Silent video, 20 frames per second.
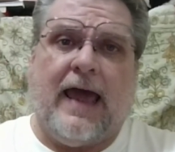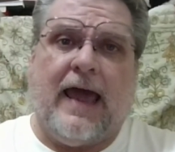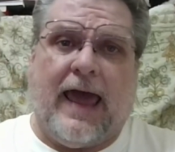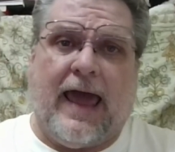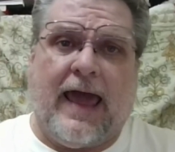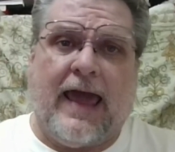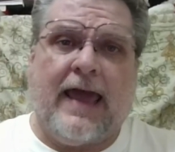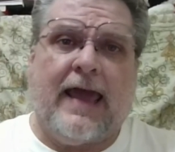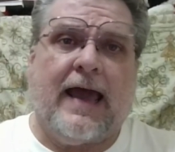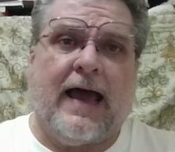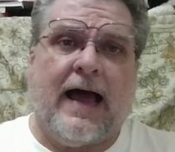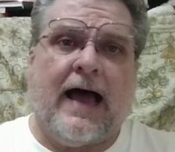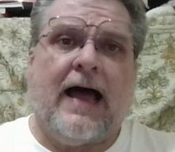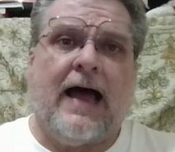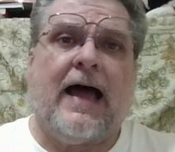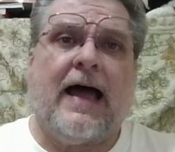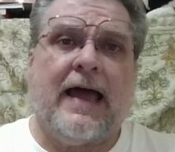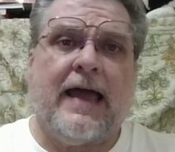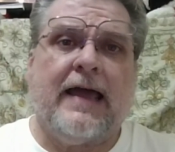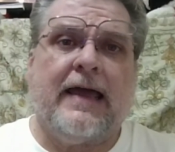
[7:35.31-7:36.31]

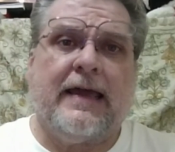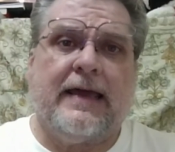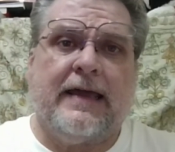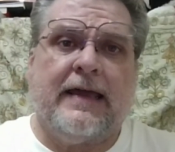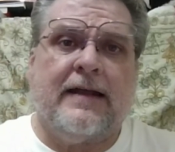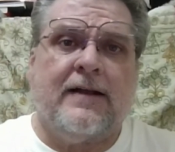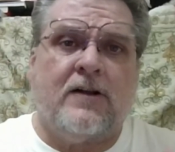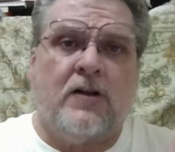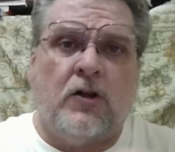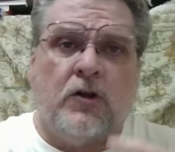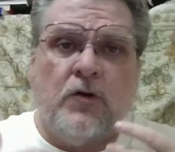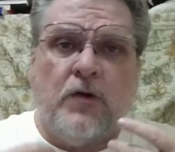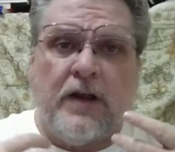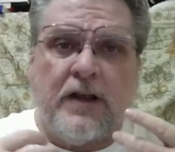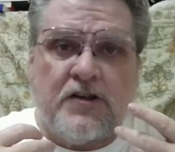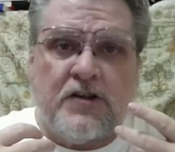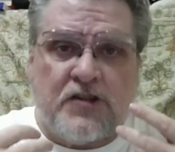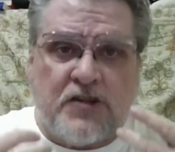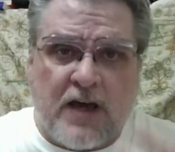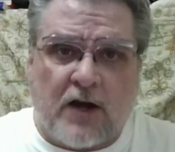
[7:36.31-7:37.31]
AI, including
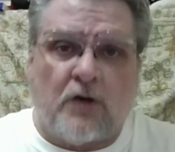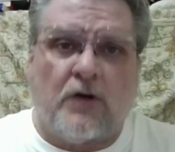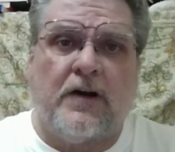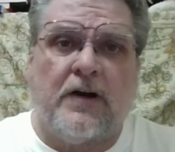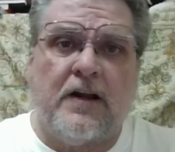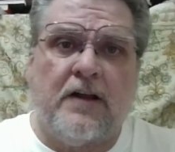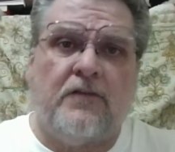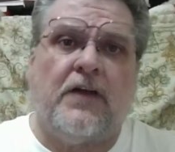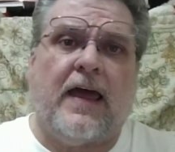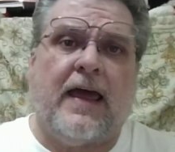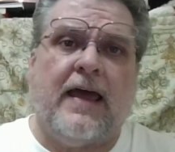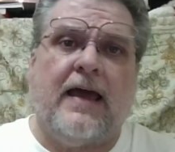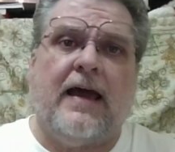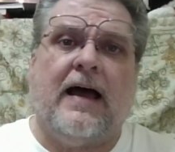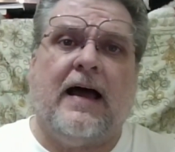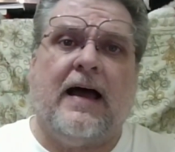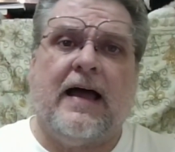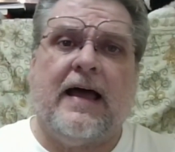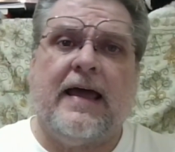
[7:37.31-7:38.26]
generative AI,